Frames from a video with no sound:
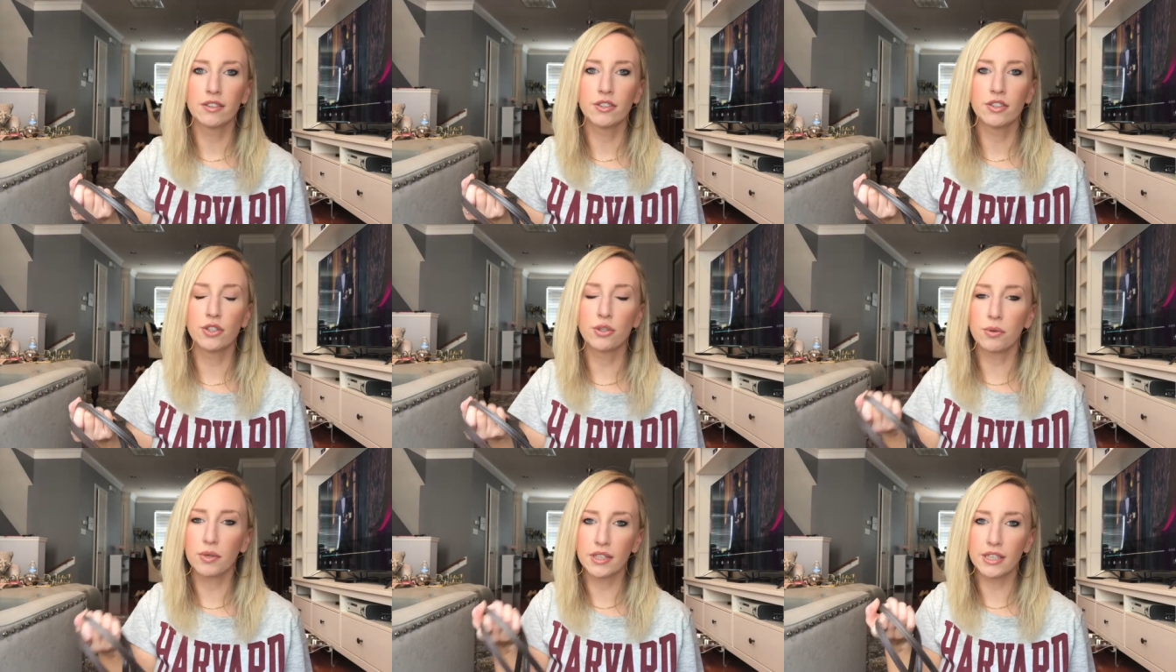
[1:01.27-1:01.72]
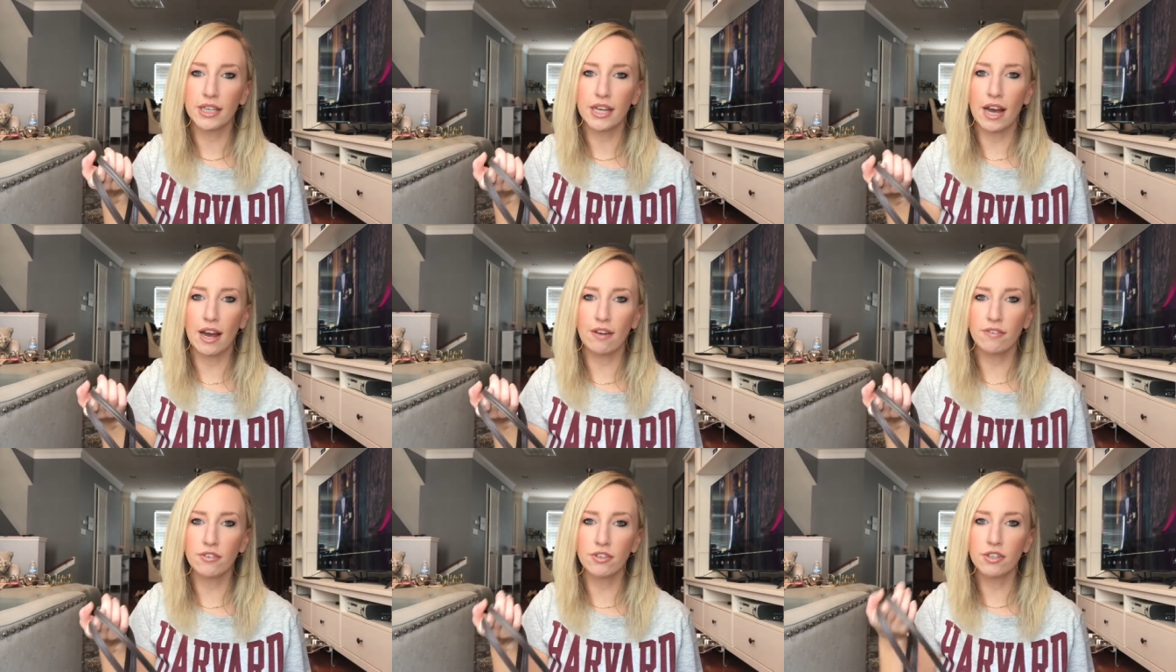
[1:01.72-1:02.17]
shortly
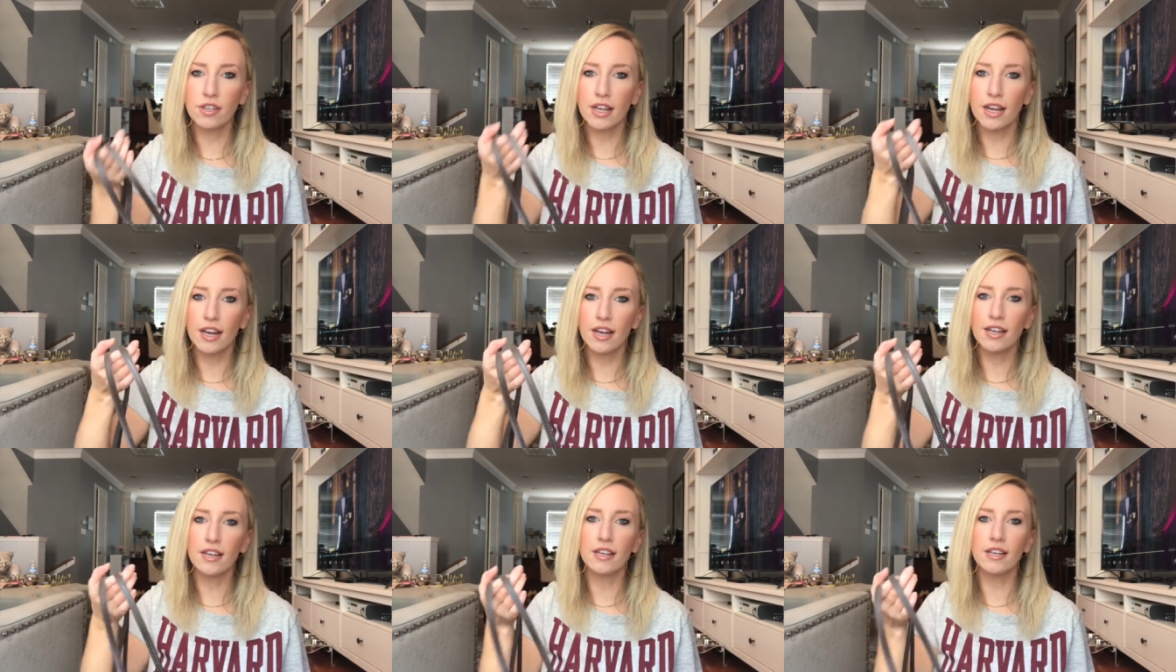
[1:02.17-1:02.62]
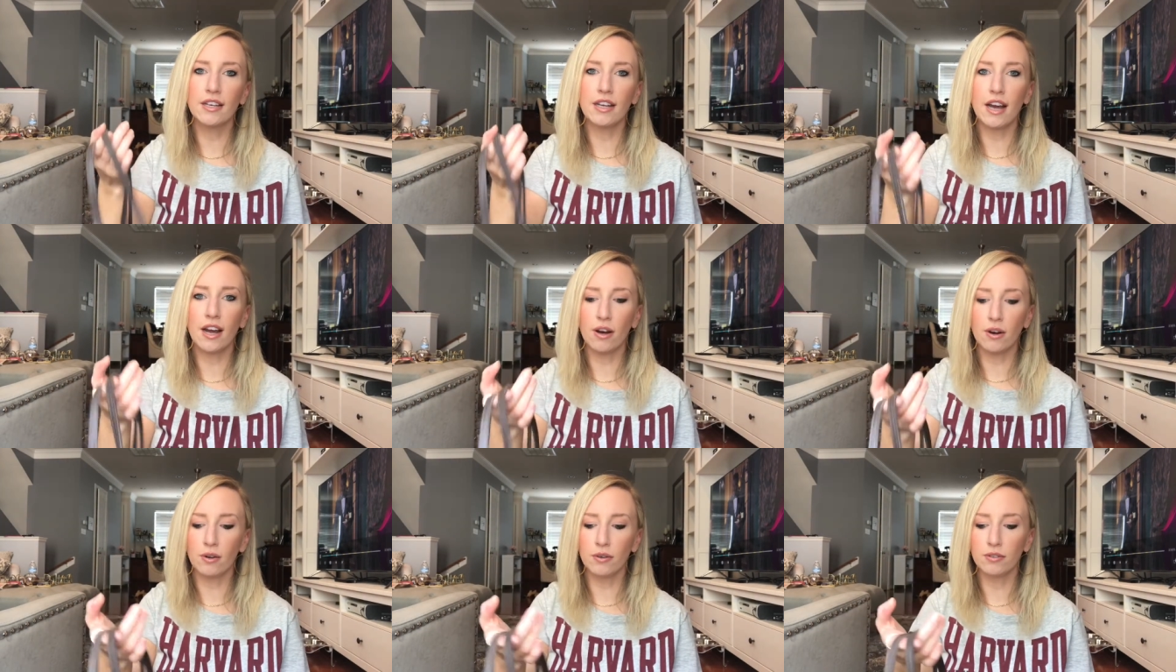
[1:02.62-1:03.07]
after that and
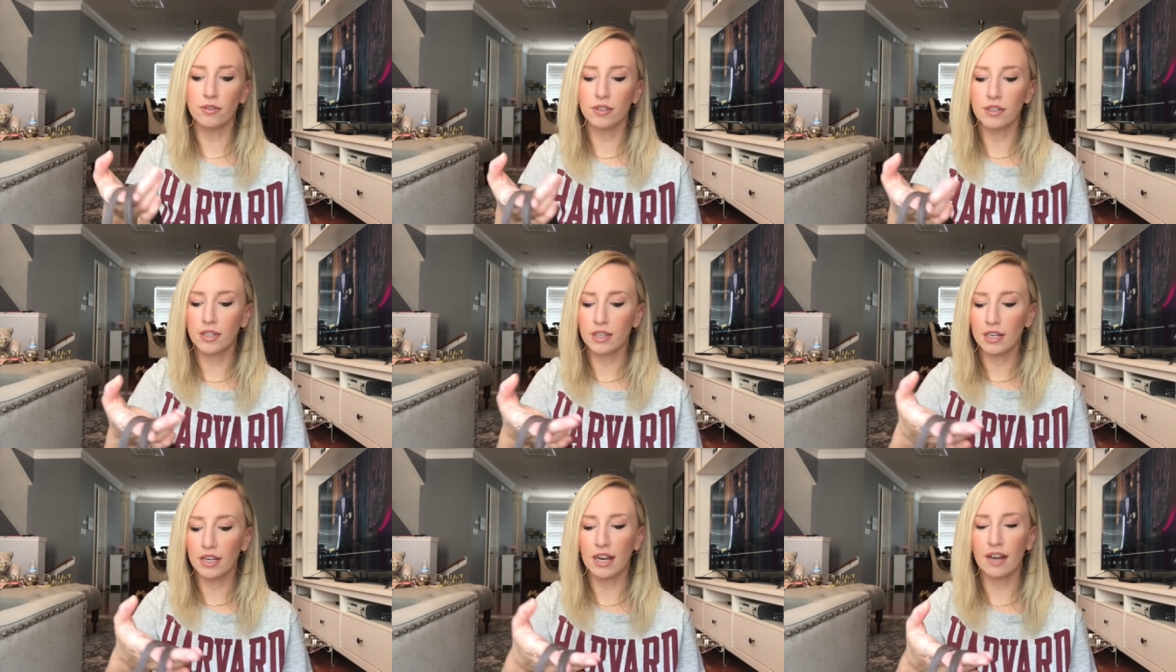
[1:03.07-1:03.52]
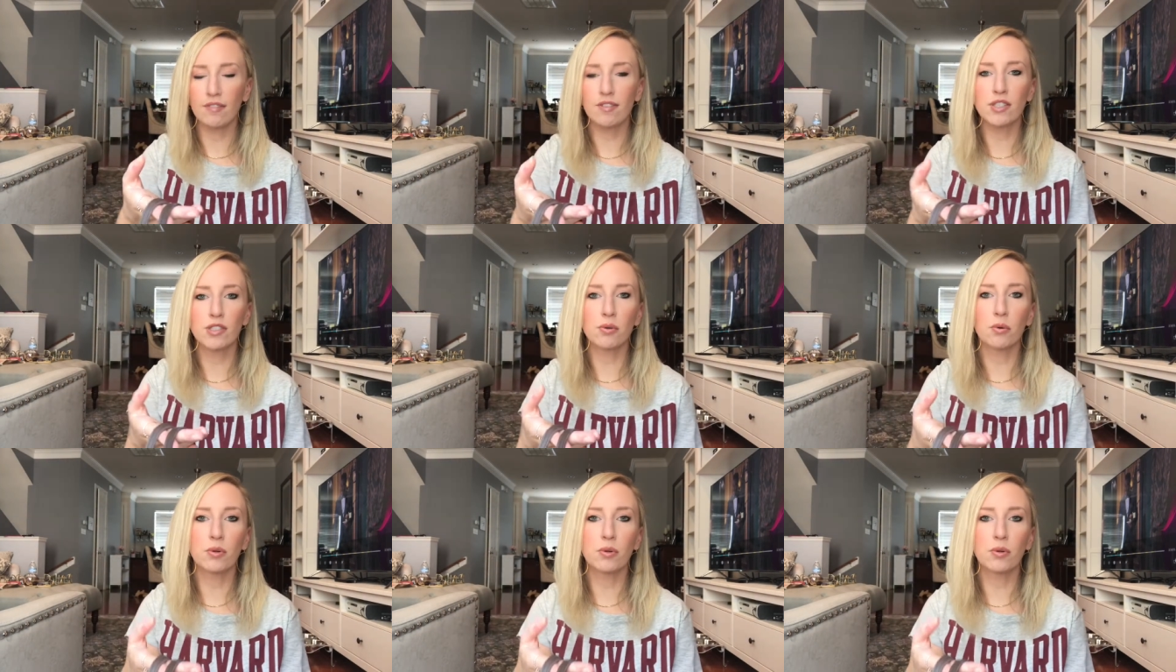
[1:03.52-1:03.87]
now I have these